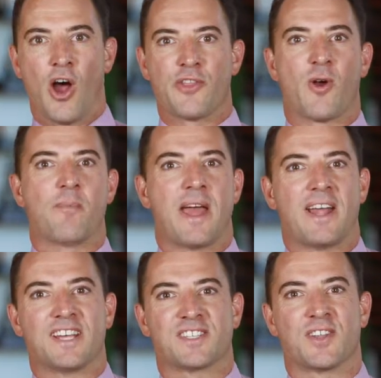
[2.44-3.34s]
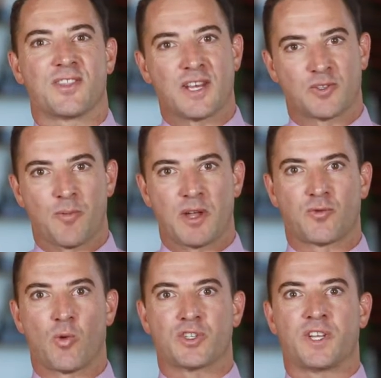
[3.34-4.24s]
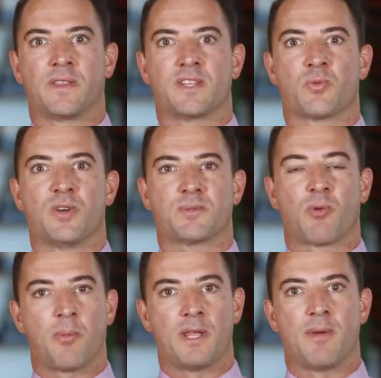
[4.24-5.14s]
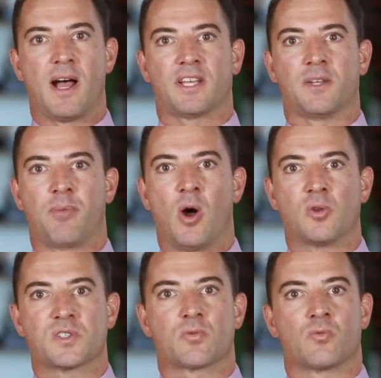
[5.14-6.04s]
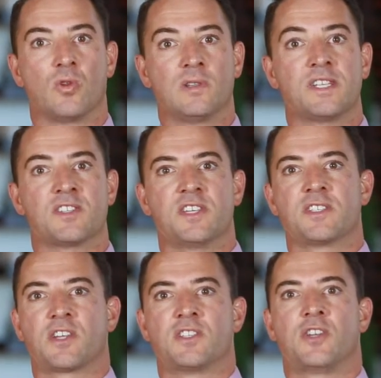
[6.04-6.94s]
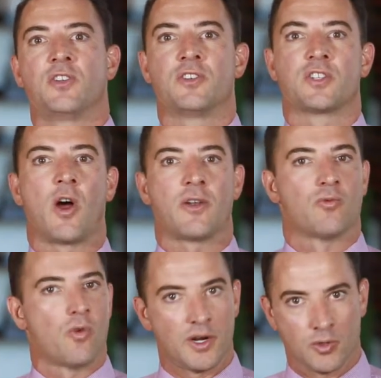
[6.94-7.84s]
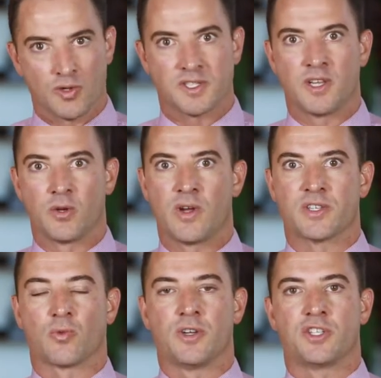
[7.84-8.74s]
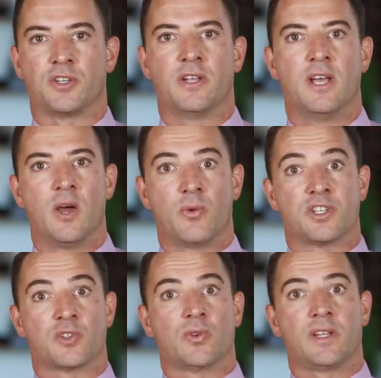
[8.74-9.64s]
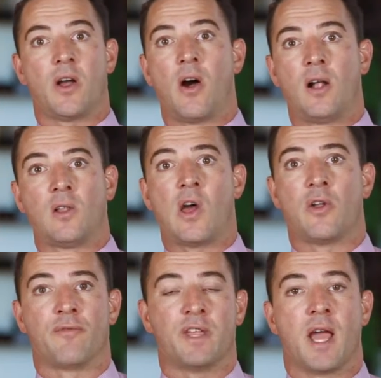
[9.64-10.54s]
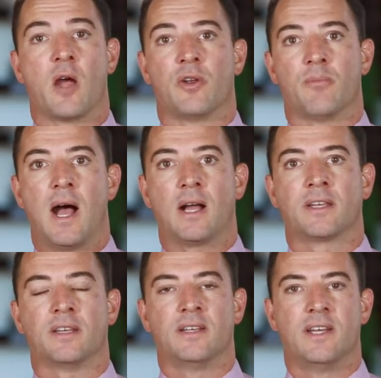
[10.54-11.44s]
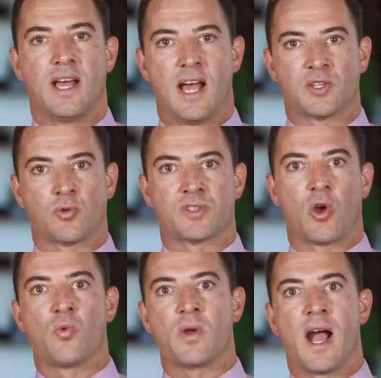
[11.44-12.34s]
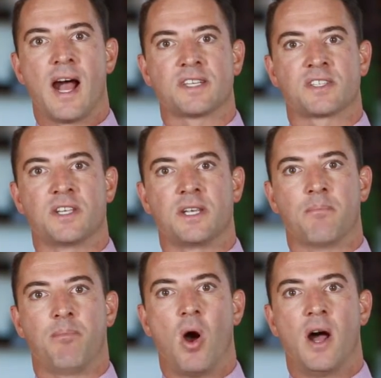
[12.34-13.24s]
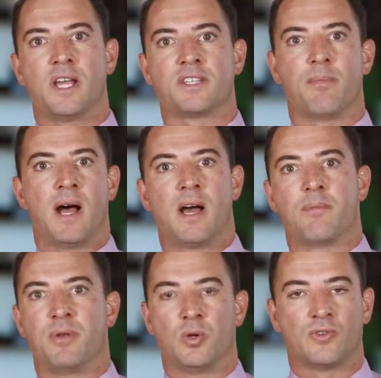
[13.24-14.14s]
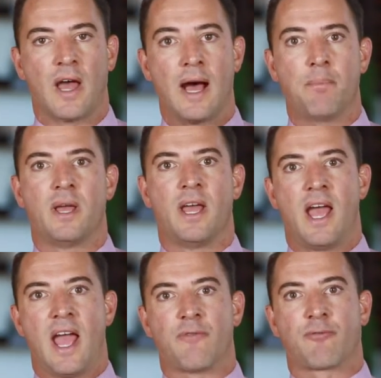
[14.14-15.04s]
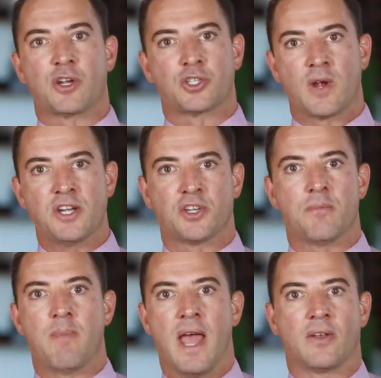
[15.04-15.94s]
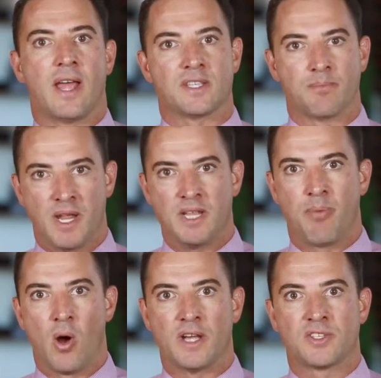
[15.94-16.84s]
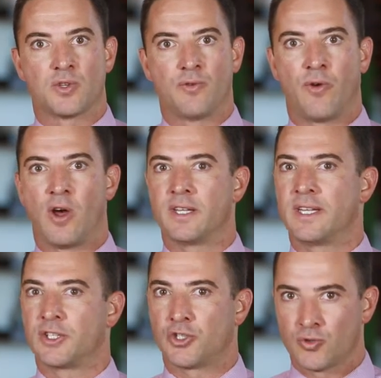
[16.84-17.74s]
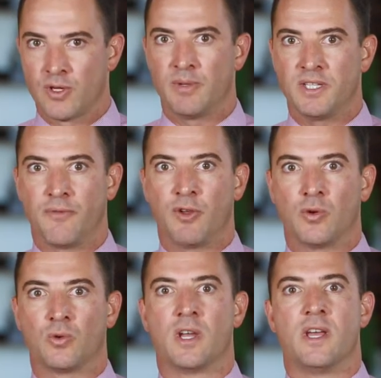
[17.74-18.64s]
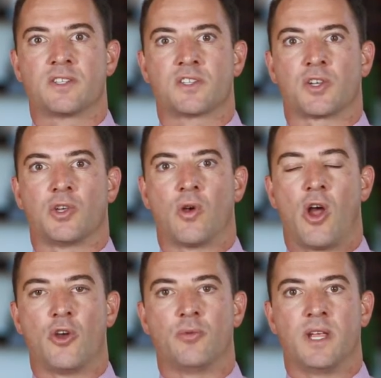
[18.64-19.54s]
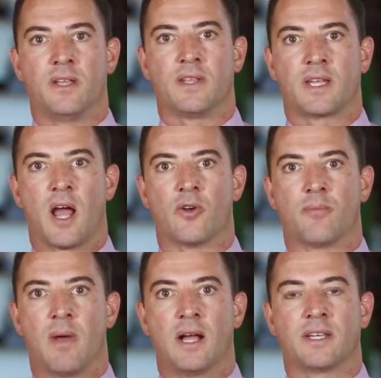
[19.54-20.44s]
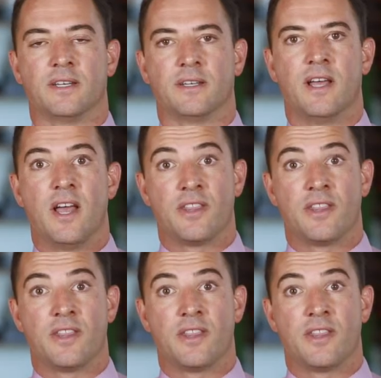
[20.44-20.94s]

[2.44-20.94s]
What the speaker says: Hi there, I'm Matt Hayson and thanks very much for watching this week's Property Market Pulse. Well, listings continue to tighten right across the inner west region, which is really a highlight of the current market. As a result, we are seeing buyer demand build up and frustration mount as many buyers do find it extremely difficult to secure a home in the current market.